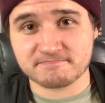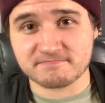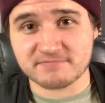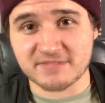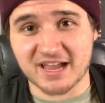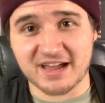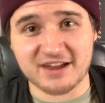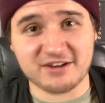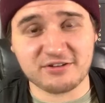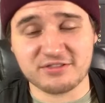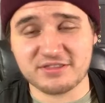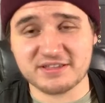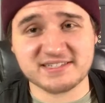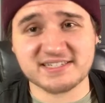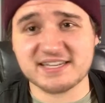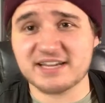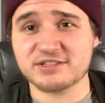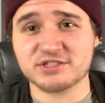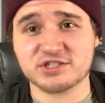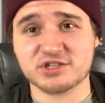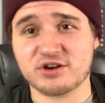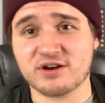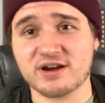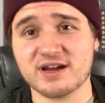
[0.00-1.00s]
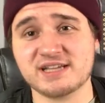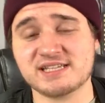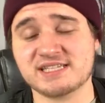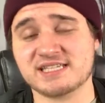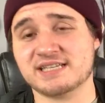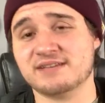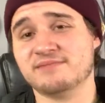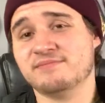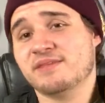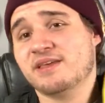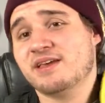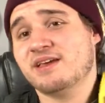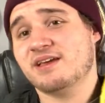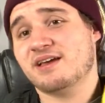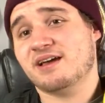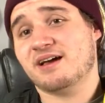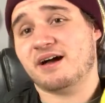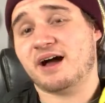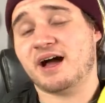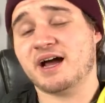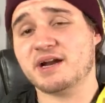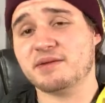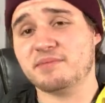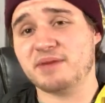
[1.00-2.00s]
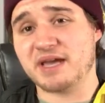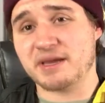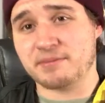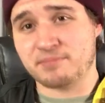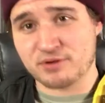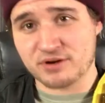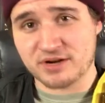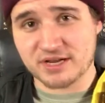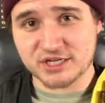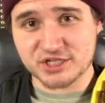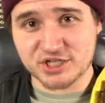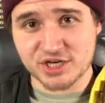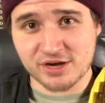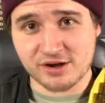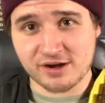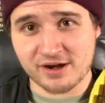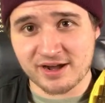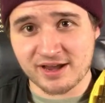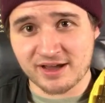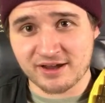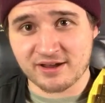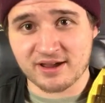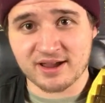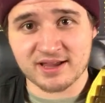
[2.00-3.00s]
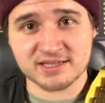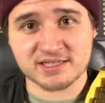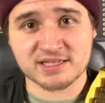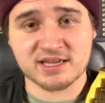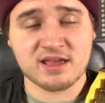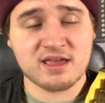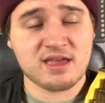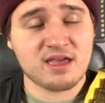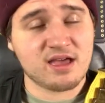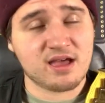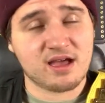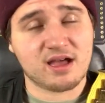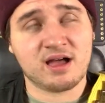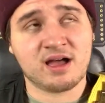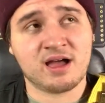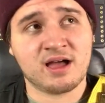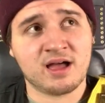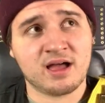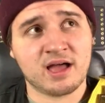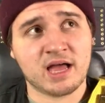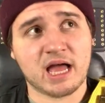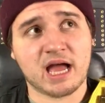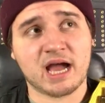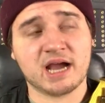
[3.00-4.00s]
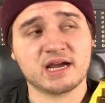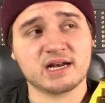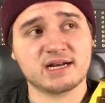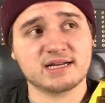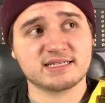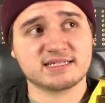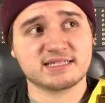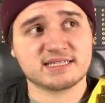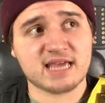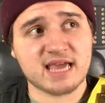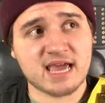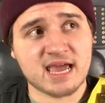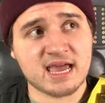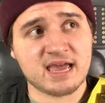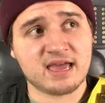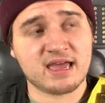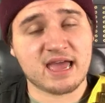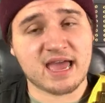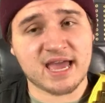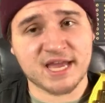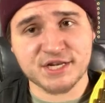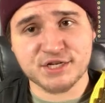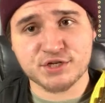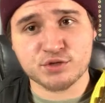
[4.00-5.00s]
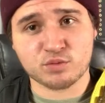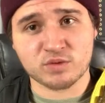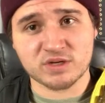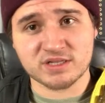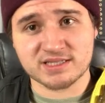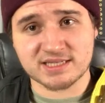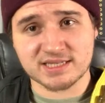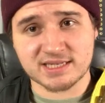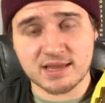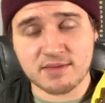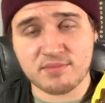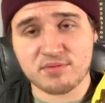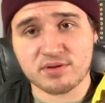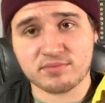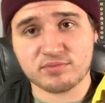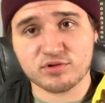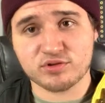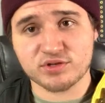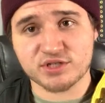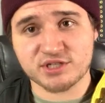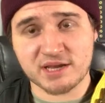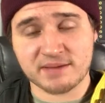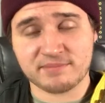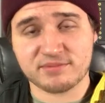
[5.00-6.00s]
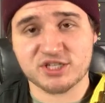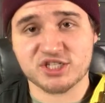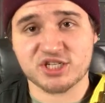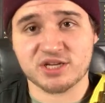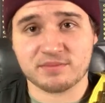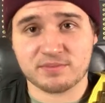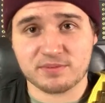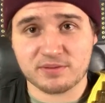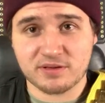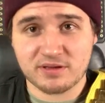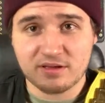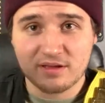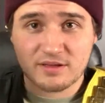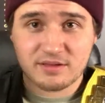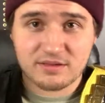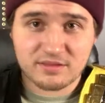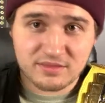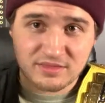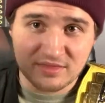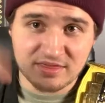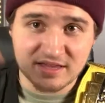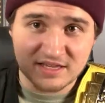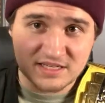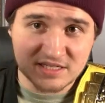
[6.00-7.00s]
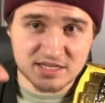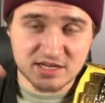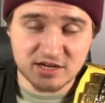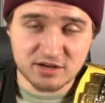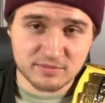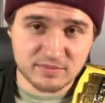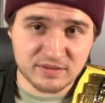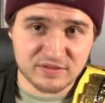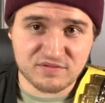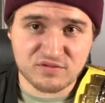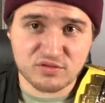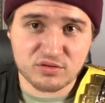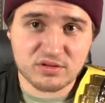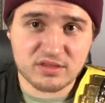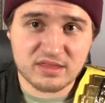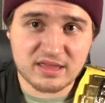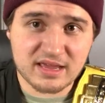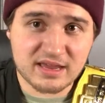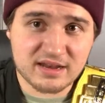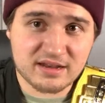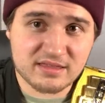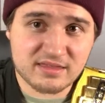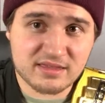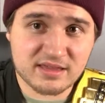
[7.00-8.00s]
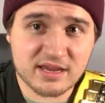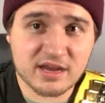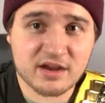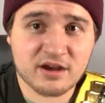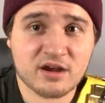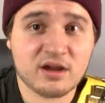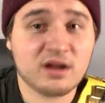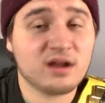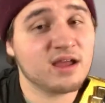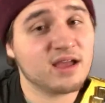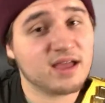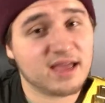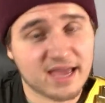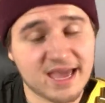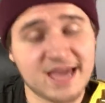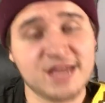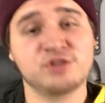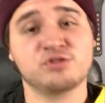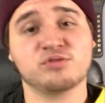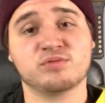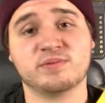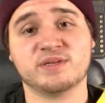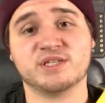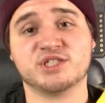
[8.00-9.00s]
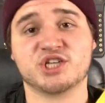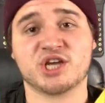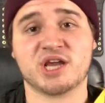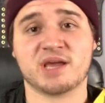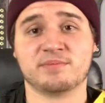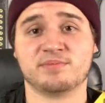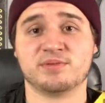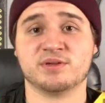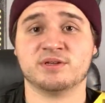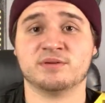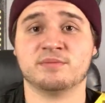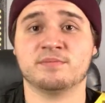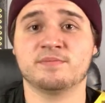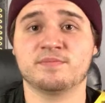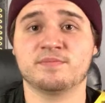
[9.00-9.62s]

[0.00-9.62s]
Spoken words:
I know this sounds crazy. I'm going to make a prediction right now, guys. I'm going to say Edge wins the WWE Championship this year. Before the end of the year, Edge will be champion.